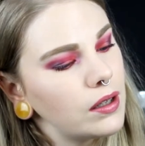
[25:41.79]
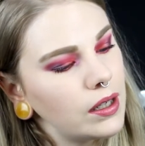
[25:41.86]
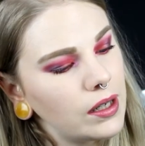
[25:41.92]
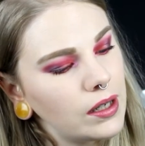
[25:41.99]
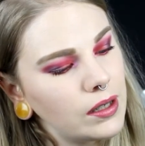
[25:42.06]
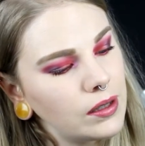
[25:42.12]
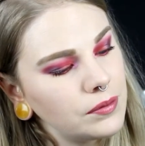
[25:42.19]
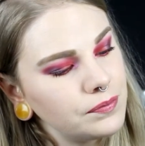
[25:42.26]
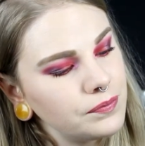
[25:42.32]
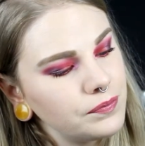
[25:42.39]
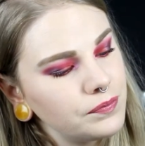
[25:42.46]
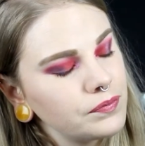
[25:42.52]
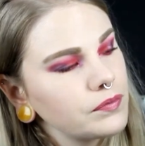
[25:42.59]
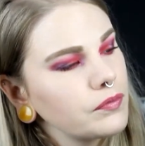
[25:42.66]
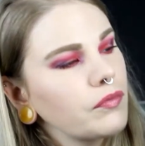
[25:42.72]

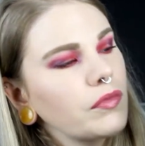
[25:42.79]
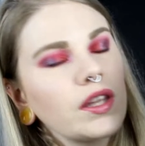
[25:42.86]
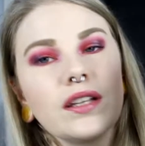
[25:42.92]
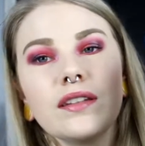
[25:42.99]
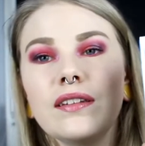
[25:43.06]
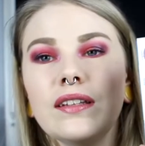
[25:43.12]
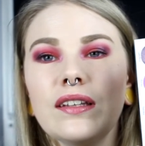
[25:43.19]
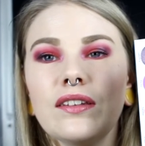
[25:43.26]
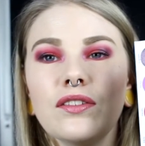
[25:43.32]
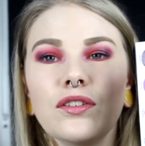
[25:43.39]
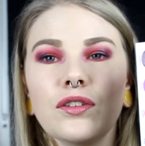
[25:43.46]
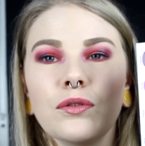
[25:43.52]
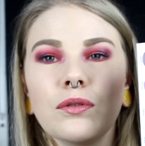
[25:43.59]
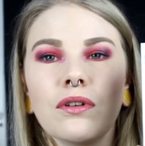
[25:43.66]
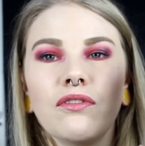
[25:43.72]
Um, these
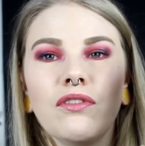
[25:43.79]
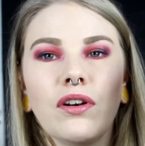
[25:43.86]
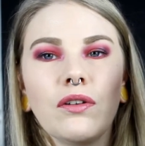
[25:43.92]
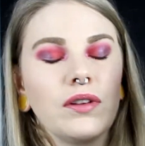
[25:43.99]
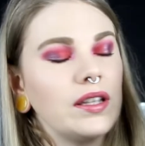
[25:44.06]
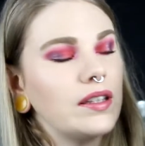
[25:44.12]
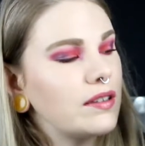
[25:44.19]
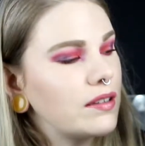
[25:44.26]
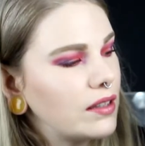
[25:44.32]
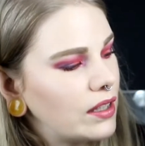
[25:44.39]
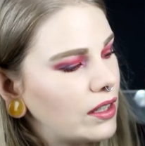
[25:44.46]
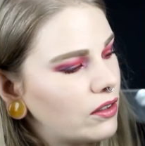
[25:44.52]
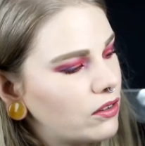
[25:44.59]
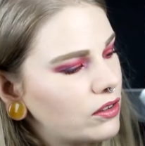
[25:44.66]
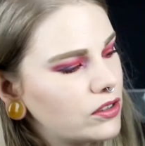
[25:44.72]
two are very easy
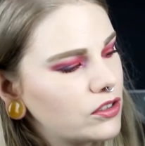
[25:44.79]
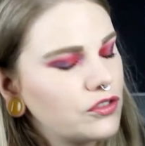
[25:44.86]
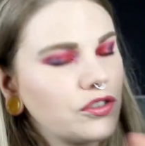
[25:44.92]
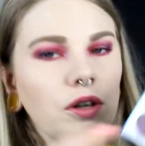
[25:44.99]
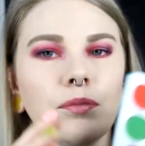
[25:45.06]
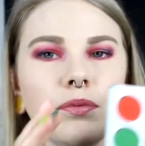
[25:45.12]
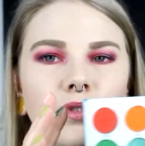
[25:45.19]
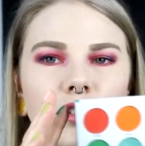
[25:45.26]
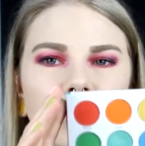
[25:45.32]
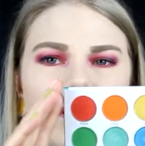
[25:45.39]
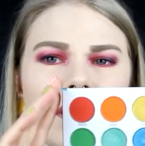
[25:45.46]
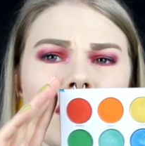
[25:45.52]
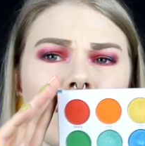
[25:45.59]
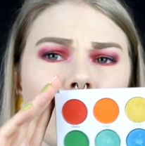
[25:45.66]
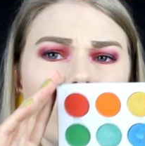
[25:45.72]
here on the top. Should
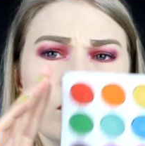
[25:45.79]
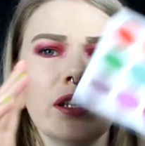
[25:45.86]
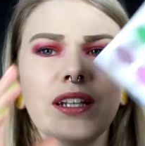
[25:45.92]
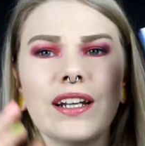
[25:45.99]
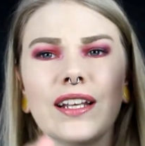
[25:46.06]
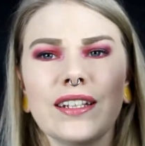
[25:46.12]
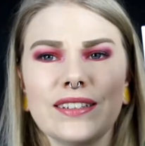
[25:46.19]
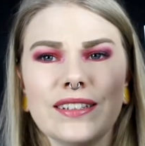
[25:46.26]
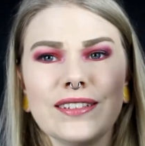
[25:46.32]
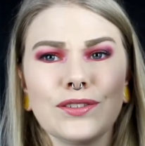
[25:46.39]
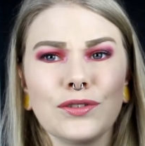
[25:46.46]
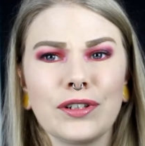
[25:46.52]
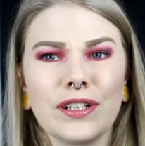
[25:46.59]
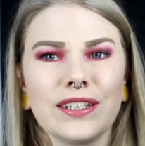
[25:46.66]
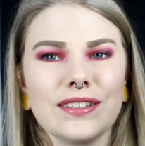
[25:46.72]
I hold it like this
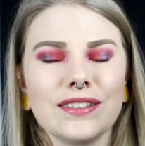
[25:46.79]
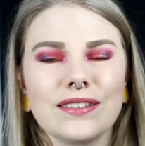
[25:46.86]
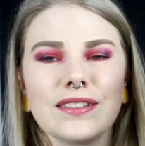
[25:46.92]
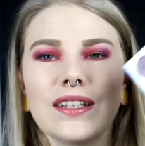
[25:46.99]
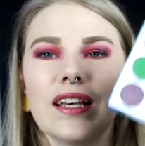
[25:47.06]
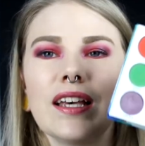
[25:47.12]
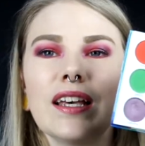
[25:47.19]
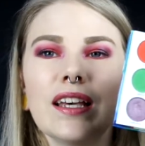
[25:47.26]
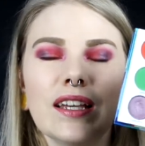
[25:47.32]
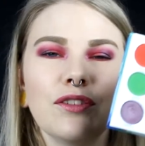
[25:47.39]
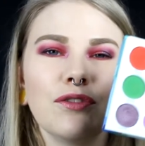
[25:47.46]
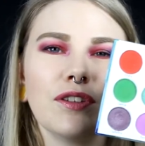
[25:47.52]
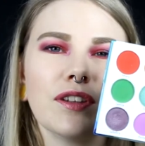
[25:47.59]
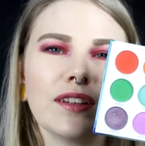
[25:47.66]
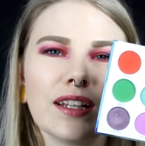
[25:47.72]
or this? It
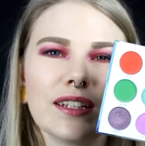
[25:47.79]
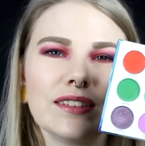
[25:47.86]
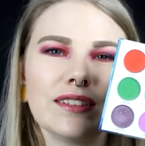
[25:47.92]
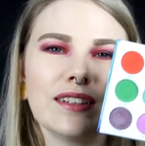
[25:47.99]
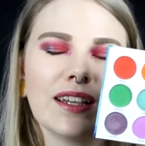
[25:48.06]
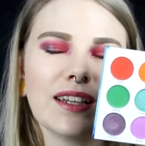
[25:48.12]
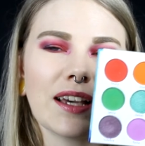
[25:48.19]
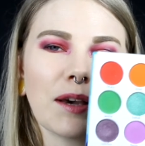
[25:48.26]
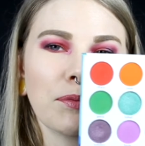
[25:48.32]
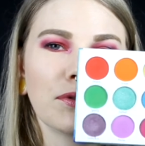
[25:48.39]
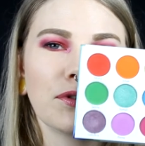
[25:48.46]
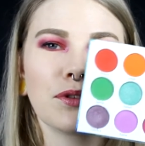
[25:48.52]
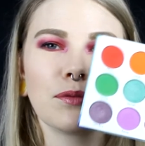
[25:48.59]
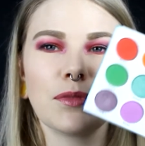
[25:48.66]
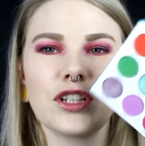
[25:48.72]
feels like it takes up
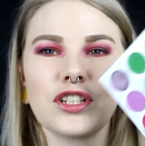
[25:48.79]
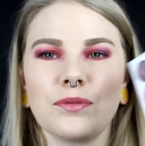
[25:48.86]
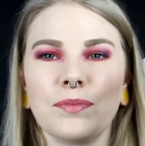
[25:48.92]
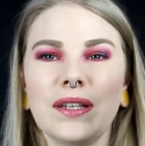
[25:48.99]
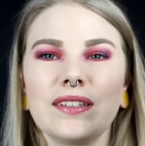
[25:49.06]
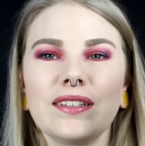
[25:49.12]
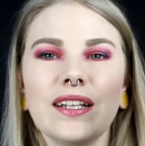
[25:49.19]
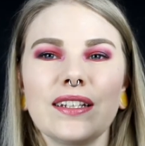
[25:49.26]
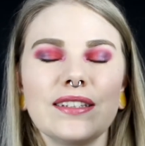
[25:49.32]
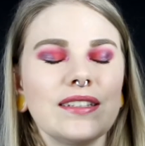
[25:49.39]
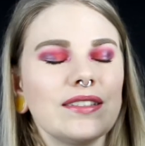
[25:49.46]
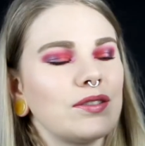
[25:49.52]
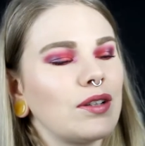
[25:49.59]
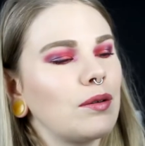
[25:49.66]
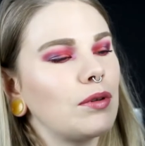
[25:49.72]
too much space like
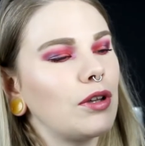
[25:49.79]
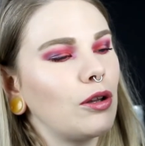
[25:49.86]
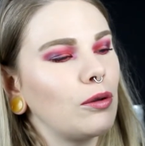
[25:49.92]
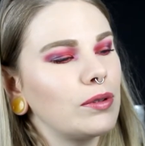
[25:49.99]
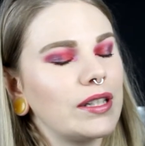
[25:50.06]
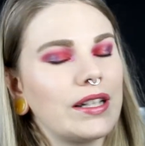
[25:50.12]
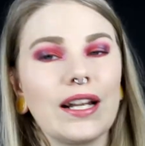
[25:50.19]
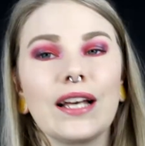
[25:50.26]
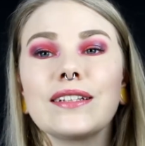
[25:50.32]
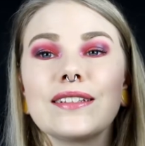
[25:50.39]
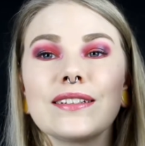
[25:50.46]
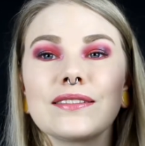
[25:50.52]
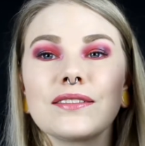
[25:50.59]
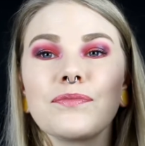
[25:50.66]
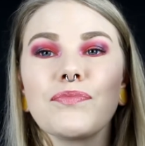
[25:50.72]
this, so I will hold it like
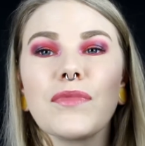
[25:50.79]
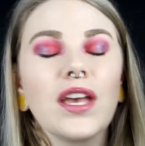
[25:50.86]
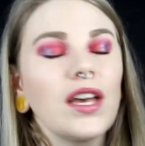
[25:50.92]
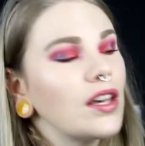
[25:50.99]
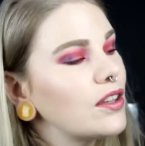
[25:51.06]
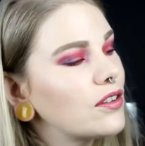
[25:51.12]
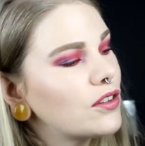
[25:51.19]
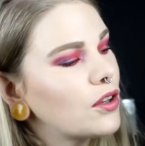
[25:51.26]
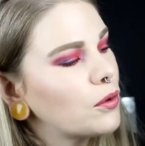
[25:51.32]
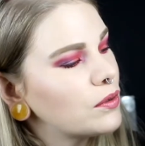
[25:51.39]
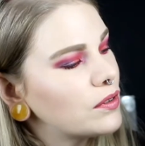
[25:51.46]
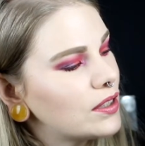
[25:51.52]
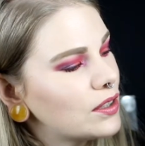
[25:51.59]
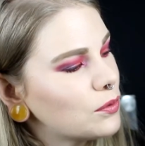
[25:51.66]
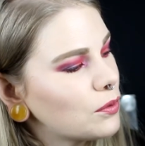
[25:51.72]
this. So
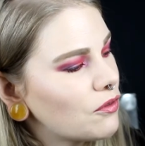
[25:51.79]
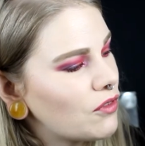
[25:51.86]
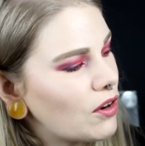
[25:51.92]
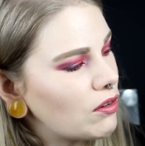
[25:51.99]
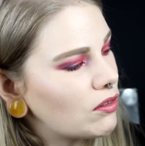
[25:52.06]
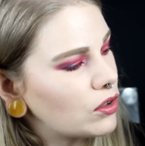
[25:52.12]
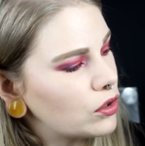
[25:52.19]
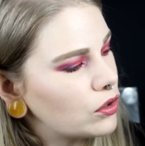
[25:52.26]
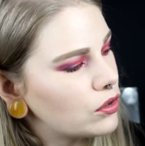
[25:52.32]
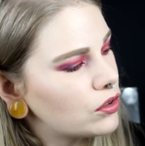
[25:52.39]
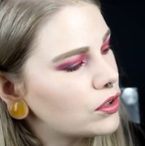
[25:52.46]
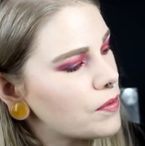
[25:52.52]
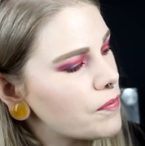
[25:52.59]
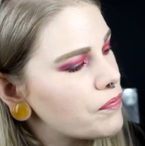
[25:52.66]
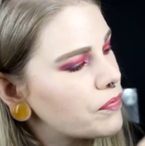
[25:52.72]
these were very
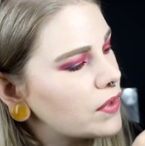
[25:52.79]
good.